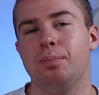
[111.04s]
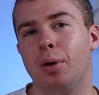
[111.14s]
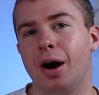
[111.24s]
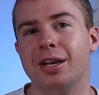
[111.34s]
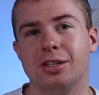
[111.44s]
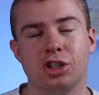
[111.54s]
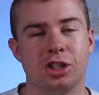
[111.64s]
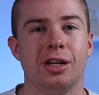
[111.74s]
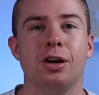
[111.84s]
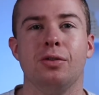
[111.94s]
buys a
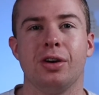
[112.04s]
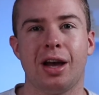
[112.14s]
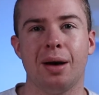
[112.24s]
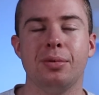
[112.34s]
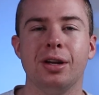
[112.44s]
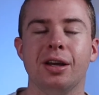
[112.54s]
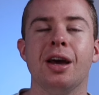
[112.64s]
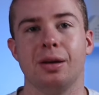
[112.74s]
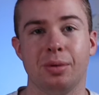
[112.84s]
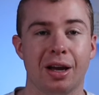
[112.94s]
share of a company,
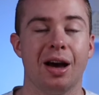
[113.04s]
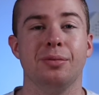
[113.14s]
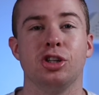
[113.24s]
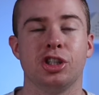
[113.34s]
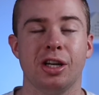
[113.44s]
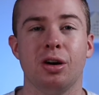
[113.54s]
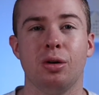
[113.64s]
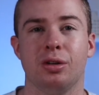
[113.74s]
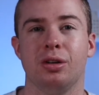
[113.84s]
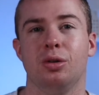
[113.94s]
they become a
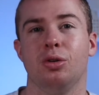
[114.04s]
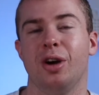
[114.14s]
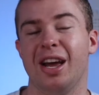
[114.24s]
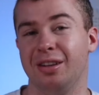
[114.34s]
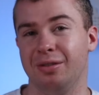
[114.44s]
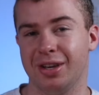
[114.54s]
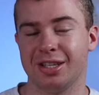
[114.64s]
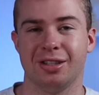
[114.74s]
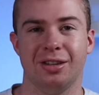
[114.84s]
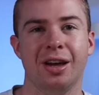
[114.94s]
shareholder or an
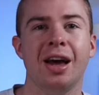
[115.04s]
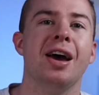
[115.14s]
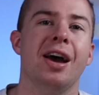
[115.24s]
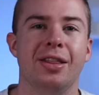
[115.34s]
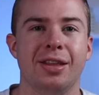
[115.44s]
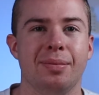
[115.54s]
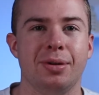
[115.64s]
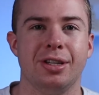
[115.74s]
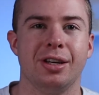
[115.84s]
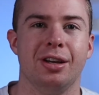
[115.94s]
investor in that
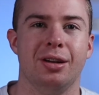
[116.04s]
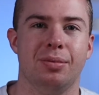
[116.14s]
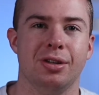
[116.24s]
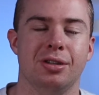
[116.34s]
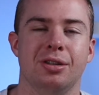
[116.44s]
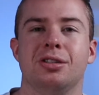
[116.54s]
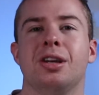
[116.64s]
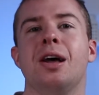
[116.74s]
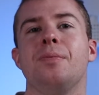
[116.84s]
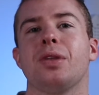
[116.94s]
particular business.
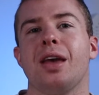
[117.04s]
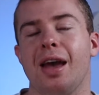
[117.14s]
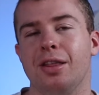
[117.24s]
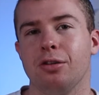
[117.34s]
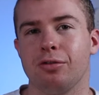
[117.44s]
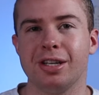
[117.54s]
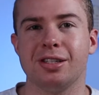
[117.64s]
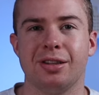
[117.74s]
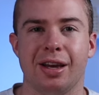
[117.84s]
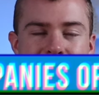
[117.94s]
And the
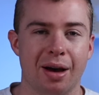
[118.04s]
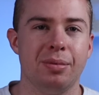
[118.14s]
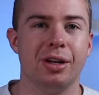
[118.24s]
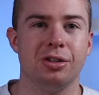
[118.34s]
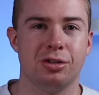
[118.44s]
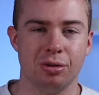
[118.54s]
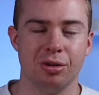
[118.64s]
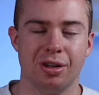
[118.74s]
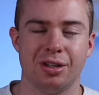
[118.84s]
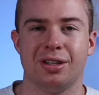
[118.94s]
reason that companies do
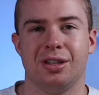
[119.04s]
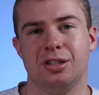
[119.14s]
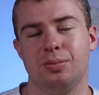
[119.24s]
this is